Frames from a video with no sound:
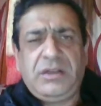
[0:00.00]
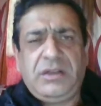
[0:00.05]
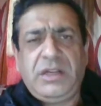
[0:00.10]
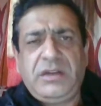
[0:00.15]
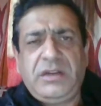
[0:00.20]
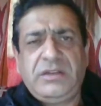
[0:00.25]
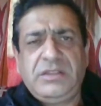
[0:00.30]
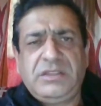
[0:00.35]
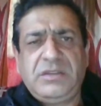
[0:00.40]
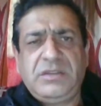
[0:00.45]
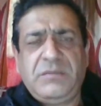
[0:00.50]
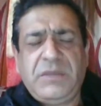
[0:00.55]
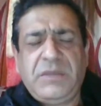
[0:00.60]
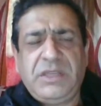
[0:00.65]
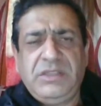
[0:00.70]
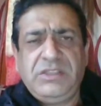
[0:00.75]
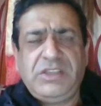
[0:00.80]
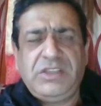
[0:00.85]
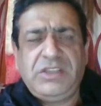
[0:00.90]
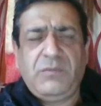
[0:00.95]
terrorism
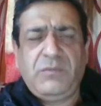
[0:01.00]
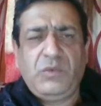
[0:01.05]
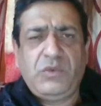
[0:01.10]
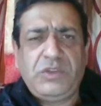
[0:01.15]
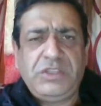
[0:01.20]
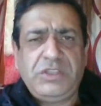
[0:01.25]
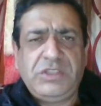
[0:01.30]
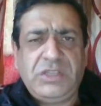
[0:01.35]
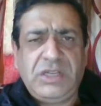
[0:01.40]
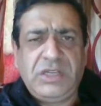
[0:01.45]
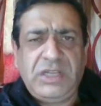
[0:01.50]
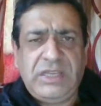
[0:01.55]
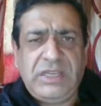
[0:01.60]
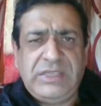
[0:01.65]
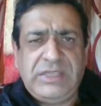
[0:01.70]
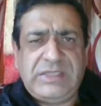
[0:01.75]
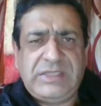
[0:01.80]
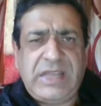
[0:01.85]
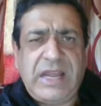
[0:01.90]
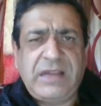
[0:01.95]
in Jammu region
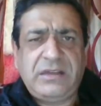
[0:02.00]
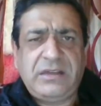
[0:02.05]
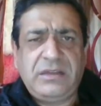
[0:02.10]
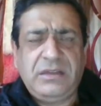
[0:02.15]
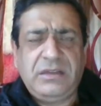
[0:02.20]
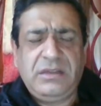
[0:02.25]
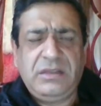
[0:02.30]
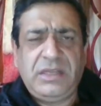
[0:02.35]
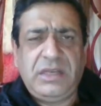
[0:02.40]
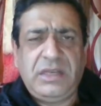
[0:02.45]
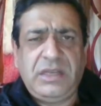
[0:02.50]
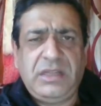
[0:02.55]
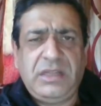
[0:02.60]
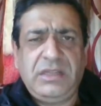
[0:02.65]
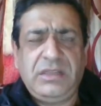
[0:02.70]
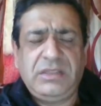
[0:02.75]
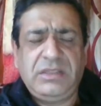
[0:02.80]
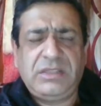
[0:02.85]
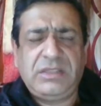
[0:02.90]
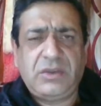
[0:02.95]
is that
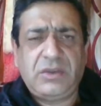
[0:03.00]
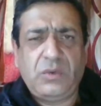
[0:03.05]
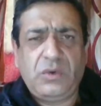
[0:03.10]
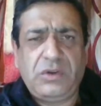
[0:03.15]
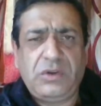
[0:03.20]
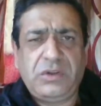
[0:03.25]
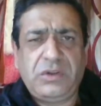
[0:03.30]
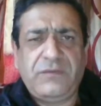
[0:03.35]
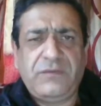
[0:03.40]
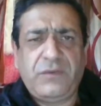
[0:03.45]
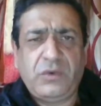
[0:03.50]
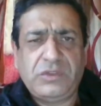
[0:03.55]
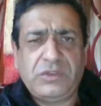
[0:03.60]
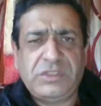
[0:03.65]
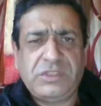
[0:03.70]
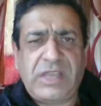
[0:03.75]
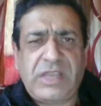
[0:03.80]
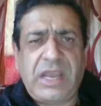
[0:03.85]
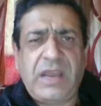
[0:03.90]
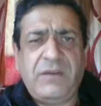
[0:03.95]
the security
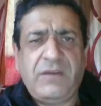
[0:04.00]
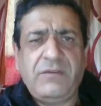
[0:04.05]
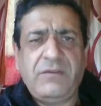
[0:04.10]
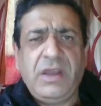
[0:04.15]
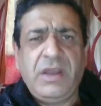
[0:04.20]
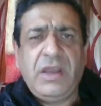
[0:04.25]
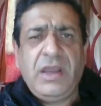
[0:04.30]
forces have